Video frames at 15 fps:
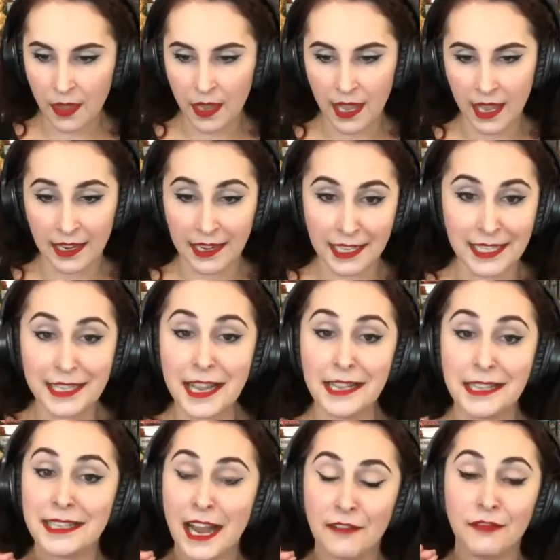It's
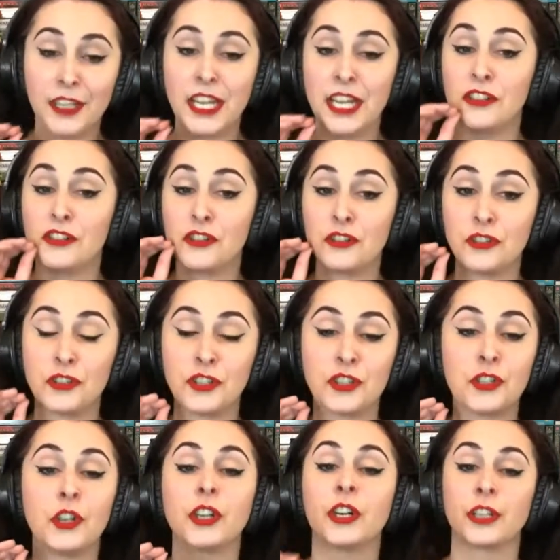definitely
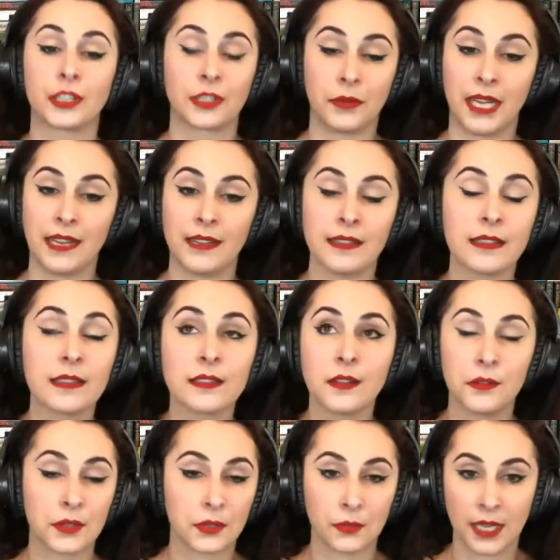sugar sweet. It's so
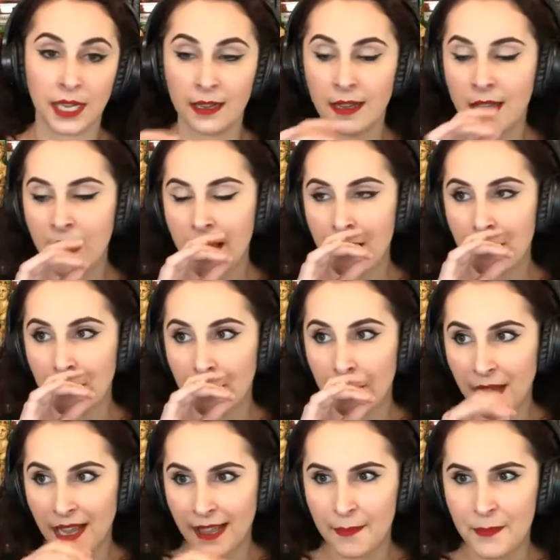sweet.
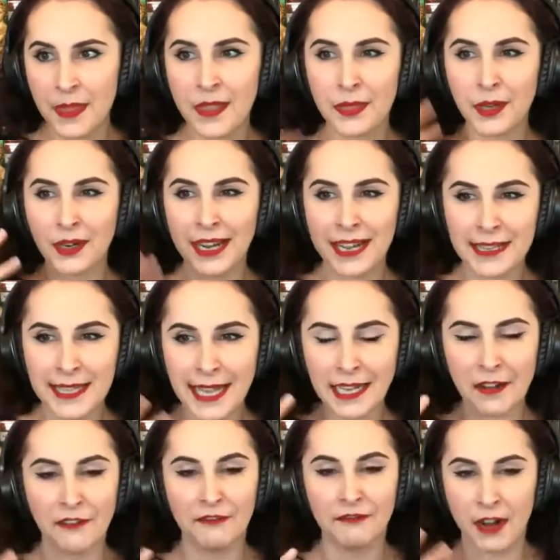But there is like a
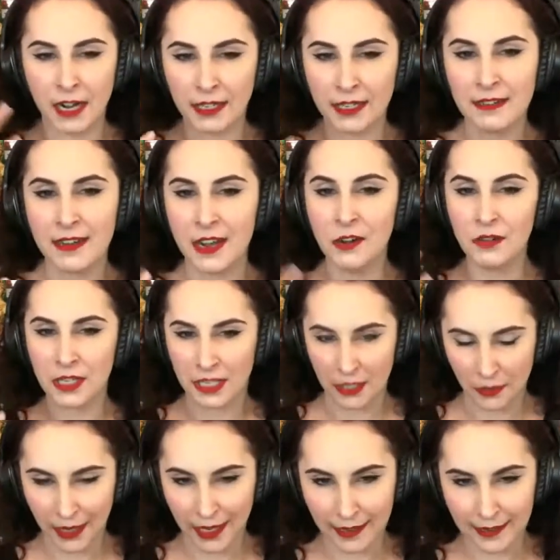funk note to
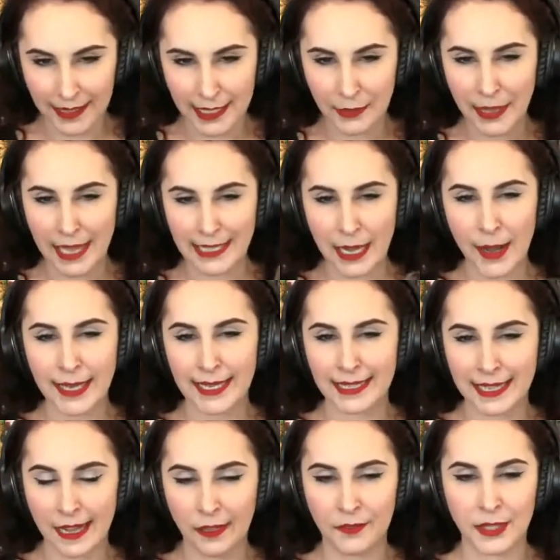it. So that's how I can
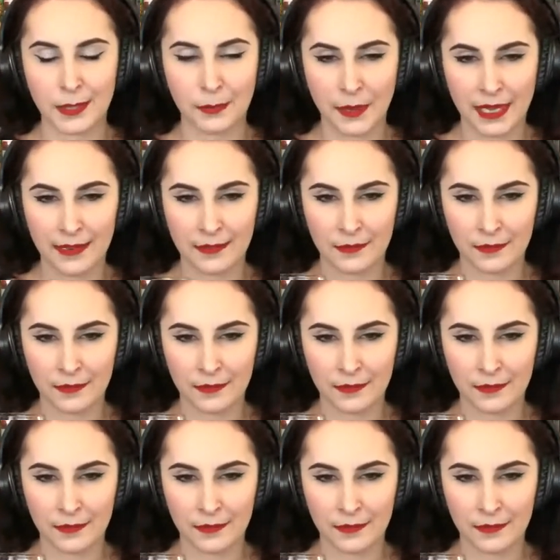tell this bin